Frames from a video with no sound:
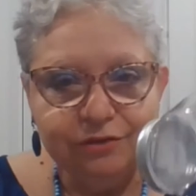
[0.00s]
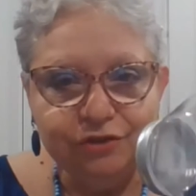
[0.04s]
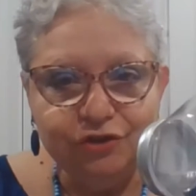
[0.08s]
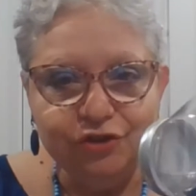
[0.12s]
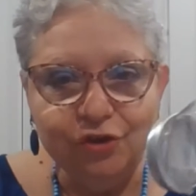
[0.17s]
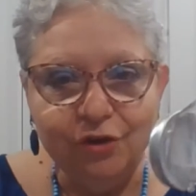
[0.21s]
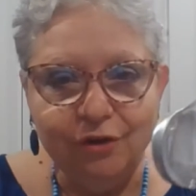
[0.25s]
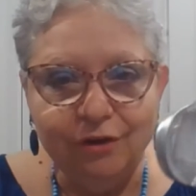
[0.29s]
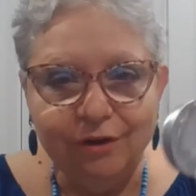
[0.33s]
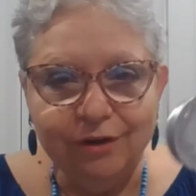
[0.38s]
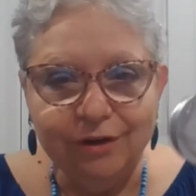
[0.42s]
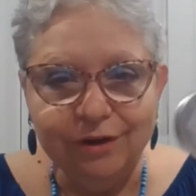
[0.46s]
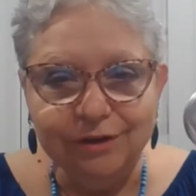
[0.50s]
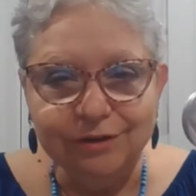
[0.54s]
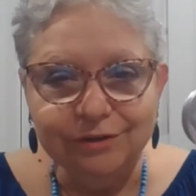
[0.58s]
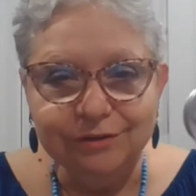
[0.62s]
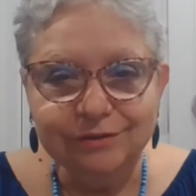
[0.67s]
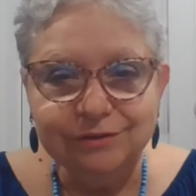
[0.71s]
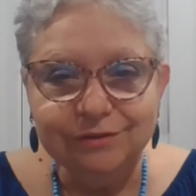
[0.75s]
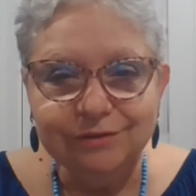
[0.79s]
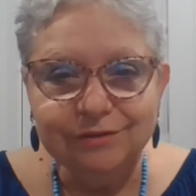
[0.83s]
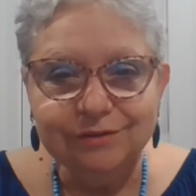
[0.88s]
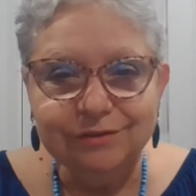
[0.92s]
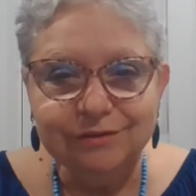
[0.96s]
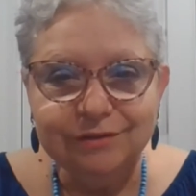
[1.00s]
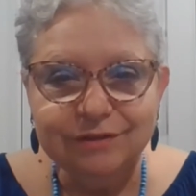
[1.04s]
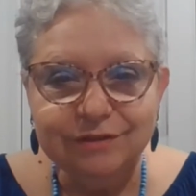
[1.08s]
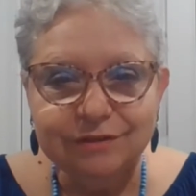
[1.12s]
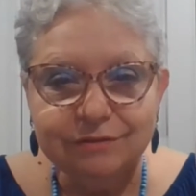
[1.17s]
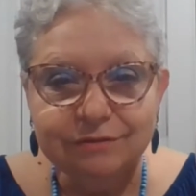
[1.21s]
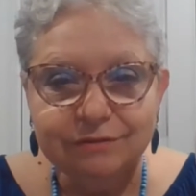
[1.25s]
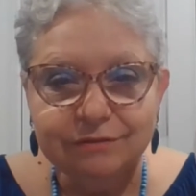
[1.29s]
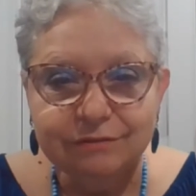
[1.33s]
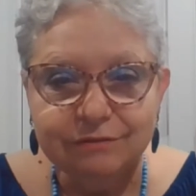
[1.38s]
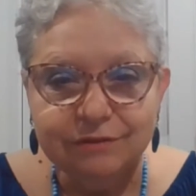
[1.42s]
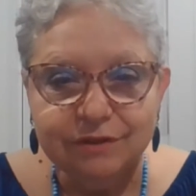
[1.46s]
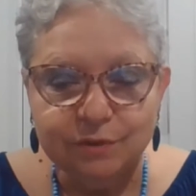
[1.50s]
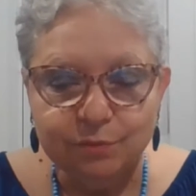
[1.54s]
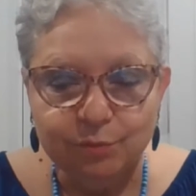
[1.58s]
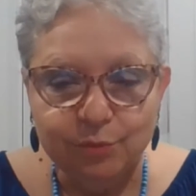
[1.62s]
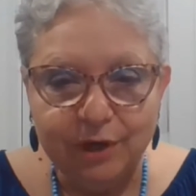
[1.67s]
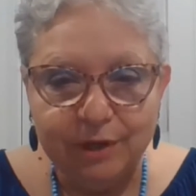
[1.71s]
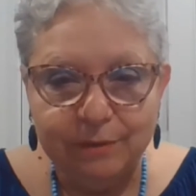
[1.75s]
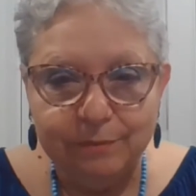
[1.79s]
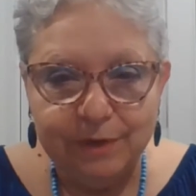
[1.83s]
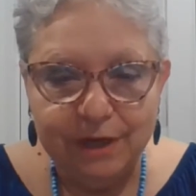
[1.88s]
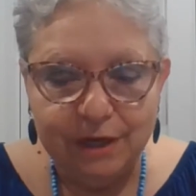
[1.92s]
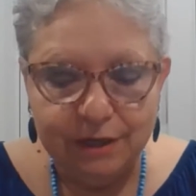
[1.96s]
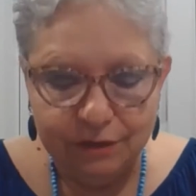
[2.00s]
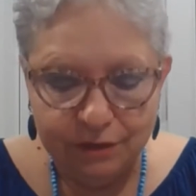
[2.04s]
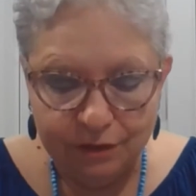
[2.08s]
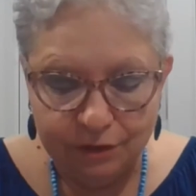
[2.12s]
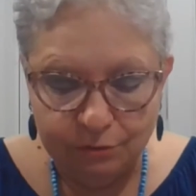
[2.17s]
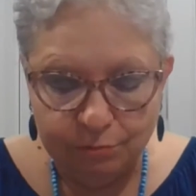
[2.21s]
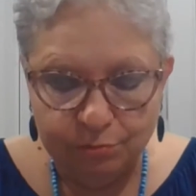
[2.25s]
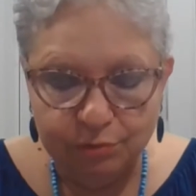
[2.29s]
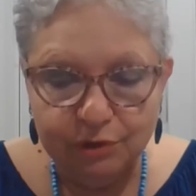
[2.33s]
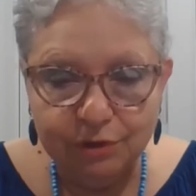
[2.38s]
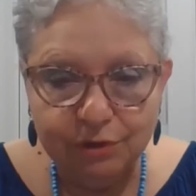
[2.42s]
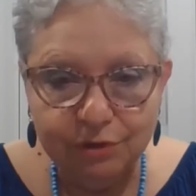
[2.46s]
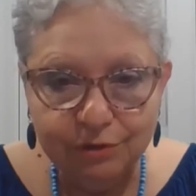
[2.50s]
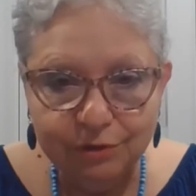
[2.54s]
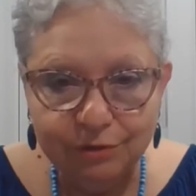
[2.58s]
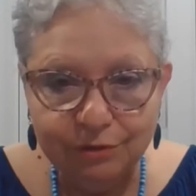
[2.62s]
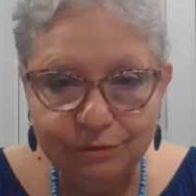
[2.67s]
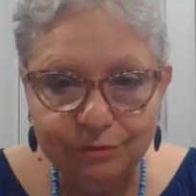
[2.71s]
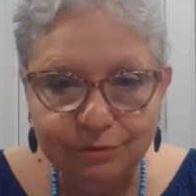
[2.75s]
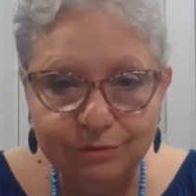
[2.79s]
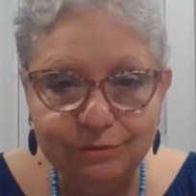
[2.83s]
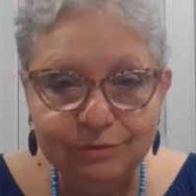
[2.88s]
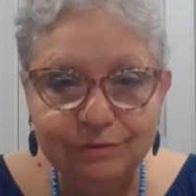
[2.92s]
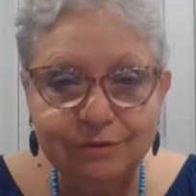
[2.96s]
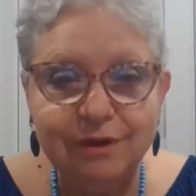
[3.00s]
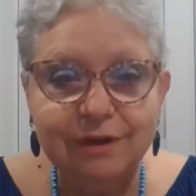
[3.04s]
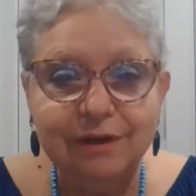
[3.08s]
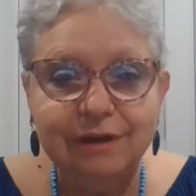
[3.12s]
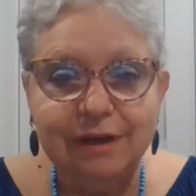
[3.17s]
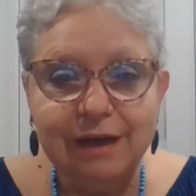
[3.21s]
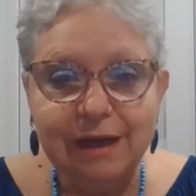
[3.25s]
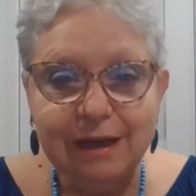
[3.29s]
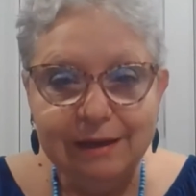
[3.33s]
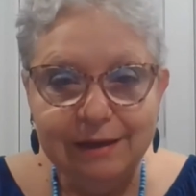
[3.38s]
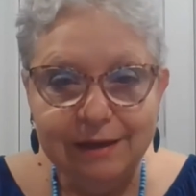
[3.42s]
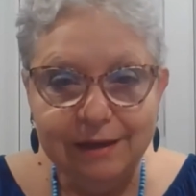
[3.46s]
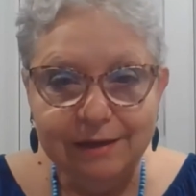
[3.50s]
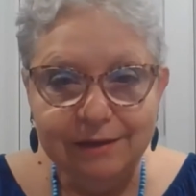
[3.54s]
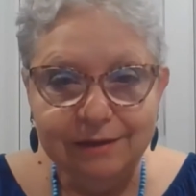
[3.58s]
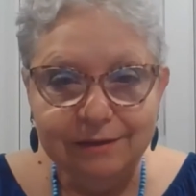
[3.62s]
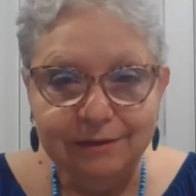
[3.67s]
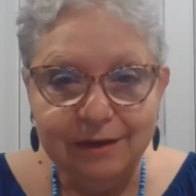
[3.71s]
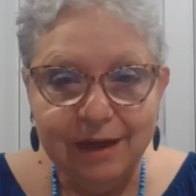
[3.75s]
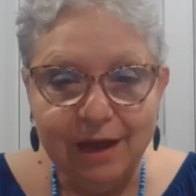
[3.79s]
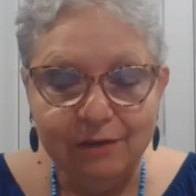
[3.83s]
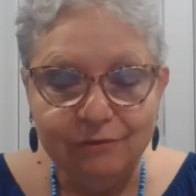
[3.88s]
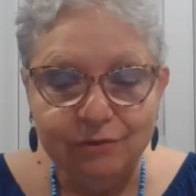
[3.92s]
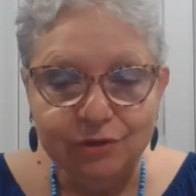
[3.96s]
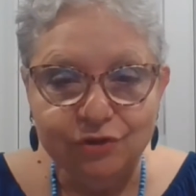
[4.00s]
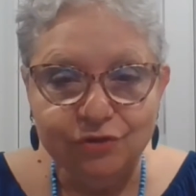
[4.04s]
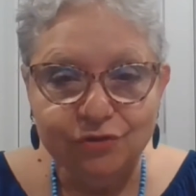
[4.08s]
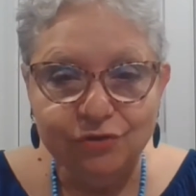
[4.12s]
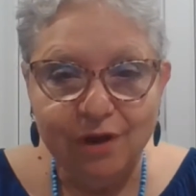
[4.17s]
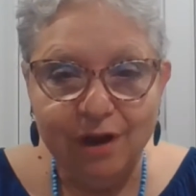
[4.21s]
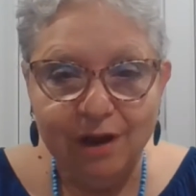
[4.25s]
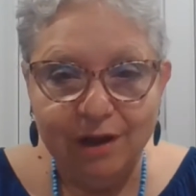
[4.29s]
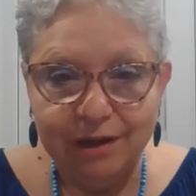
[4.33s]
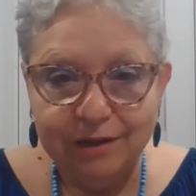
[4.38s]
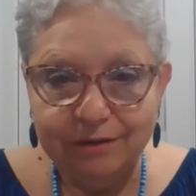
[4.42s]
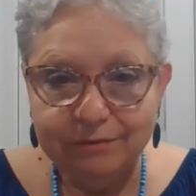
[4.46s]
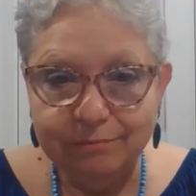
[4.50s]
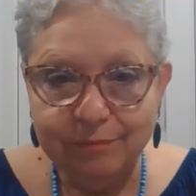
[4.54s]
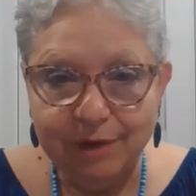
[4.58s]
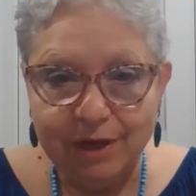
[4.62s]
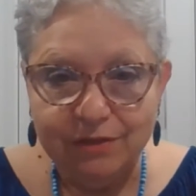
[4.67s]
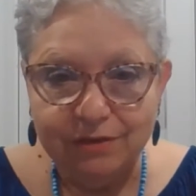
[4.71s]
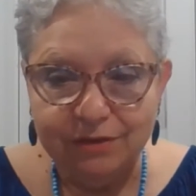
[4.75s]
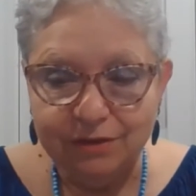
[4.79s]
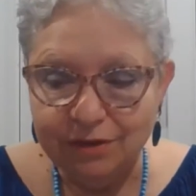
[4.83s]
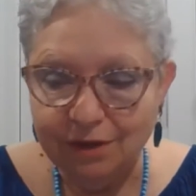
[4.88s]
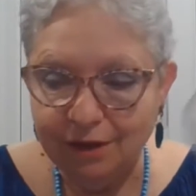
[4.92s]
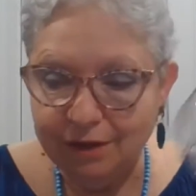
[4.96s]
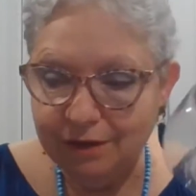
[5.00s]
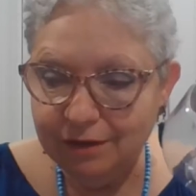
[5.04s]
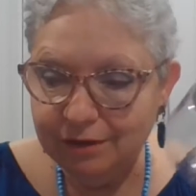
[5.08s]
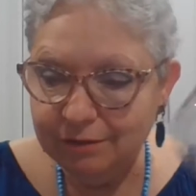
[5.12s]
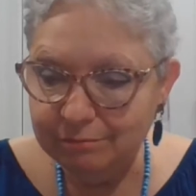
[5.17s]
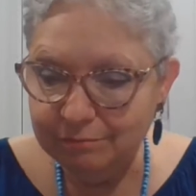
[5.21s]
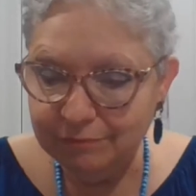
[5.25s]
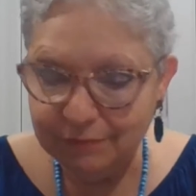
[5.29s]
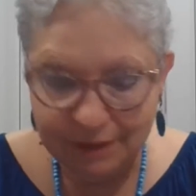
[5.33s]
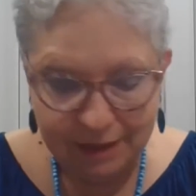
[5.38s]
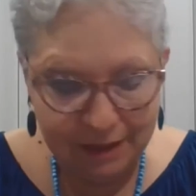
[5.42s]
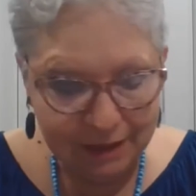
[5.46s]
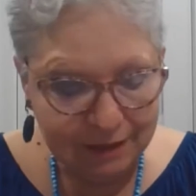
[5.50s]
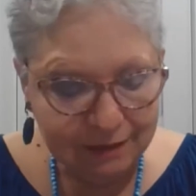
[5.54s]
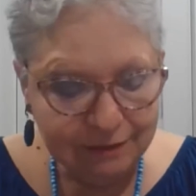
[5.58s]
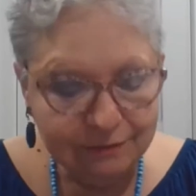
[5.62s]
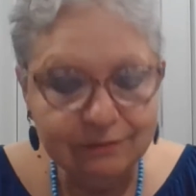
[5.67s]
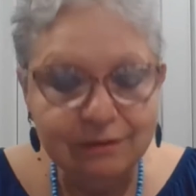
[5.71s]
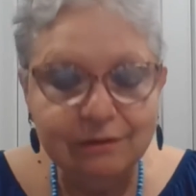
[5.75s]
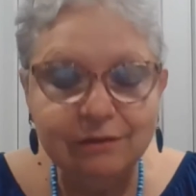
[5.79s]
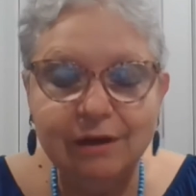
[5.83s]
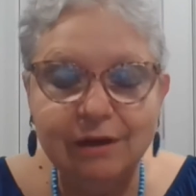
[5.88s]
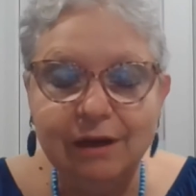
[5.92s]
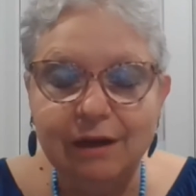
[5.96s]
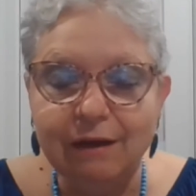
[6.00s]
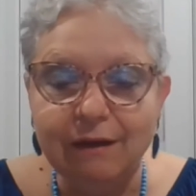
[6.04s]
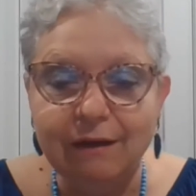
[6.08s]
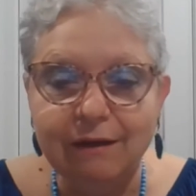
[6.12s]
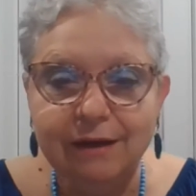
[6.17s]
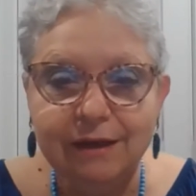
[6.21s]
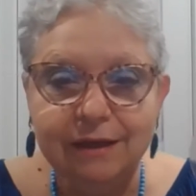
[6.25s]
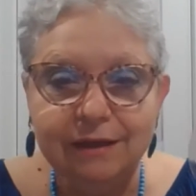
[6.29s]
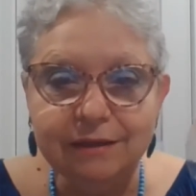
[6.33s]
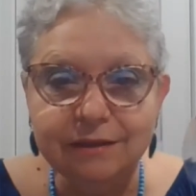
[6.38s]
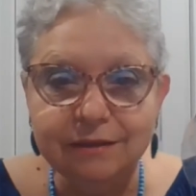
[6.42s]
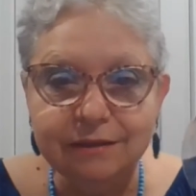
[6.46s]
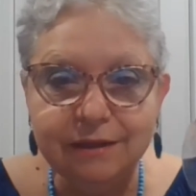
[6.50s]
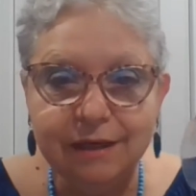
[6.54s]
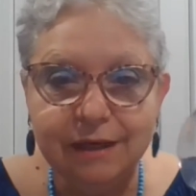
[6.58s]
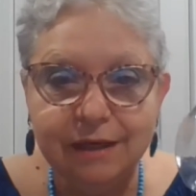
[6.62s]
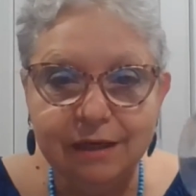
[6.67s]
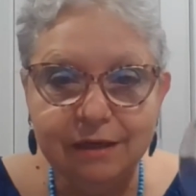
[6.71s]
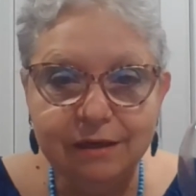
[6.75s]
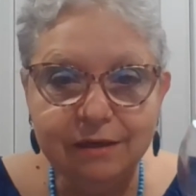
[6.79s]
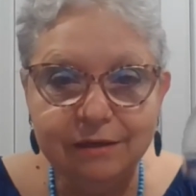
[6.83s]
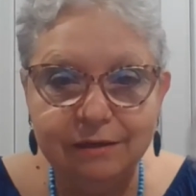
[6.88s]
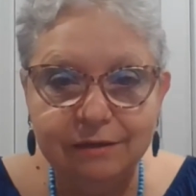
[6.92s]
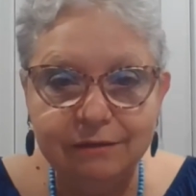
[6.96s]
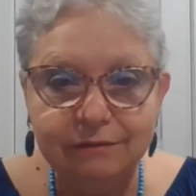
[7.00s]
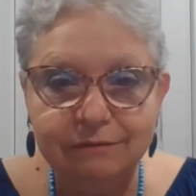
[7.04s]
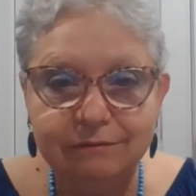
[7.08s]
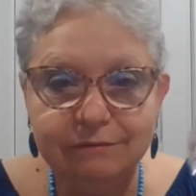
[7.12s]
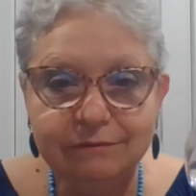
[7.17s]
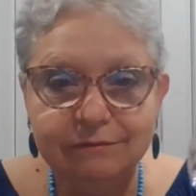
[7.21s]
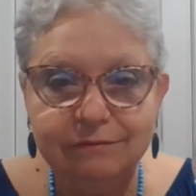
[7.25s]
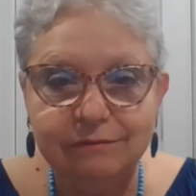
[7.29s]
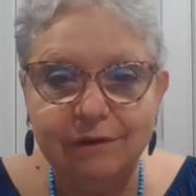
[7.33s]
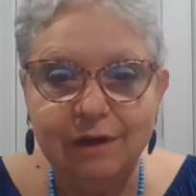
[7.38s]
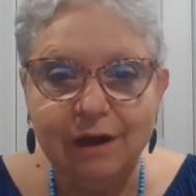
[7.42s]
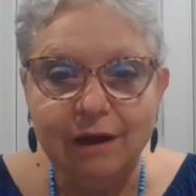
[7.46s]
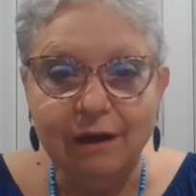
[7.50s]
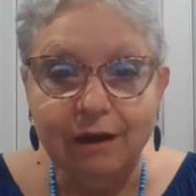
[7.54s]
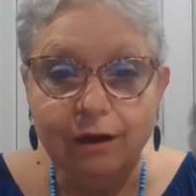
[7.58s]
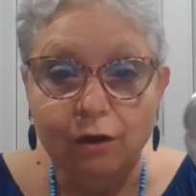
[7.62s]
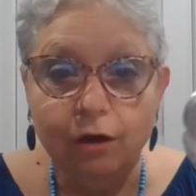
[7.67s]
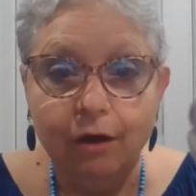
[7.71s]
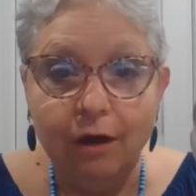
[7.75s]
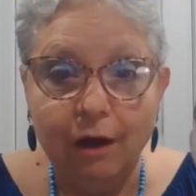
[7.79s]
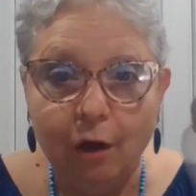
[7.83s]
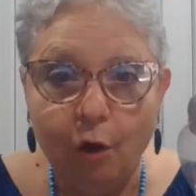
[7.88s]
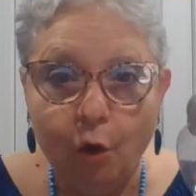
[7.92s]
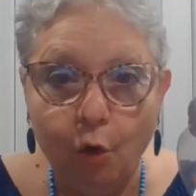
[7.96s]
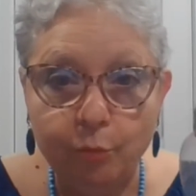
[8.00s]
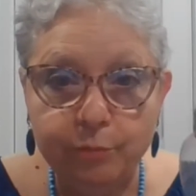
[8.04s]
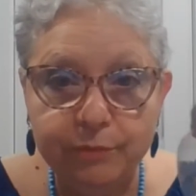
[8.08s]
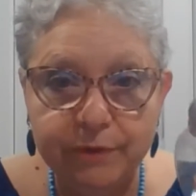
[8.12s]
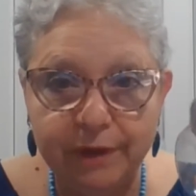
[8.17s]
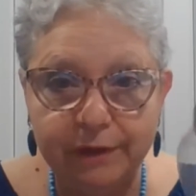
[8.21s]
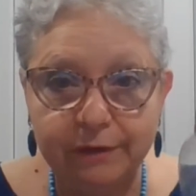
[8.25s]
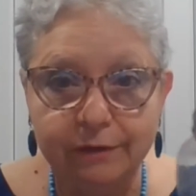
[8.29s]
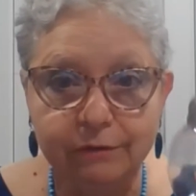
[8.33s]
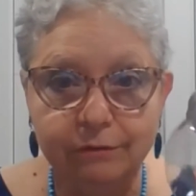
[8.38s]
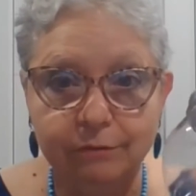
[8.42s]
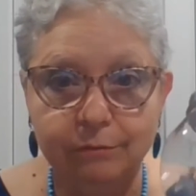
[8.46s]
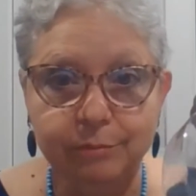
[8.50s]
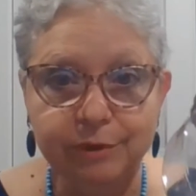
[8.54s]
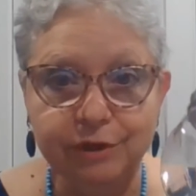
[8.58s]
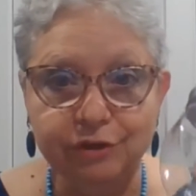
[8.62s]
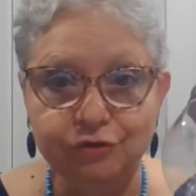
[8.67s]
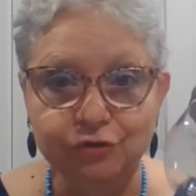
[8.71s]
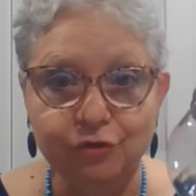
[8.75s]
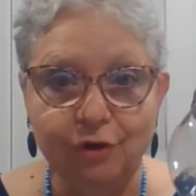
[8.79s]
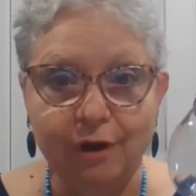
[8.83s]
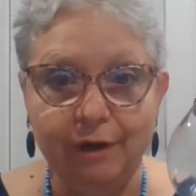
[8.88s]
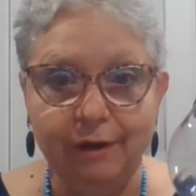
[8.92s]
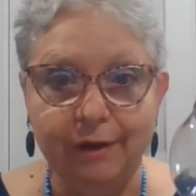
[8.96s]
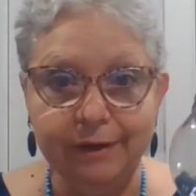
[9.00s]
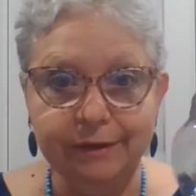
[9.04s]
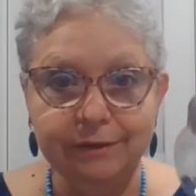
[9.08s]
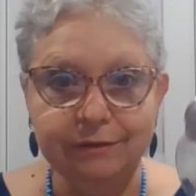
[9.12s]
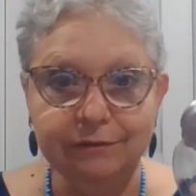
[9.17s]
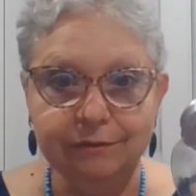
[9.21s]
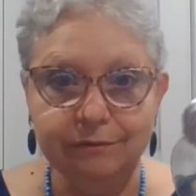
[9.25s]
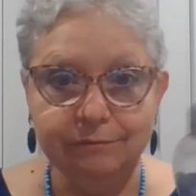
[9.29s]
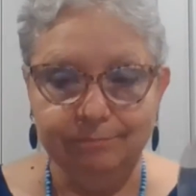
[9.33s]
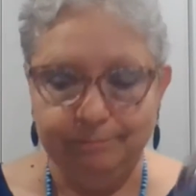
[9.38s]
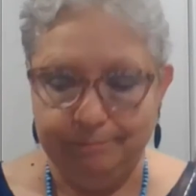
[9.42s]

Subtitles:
jar spray painted blue and have it dry. By the time that I need it, I'll hope that it'll be dry.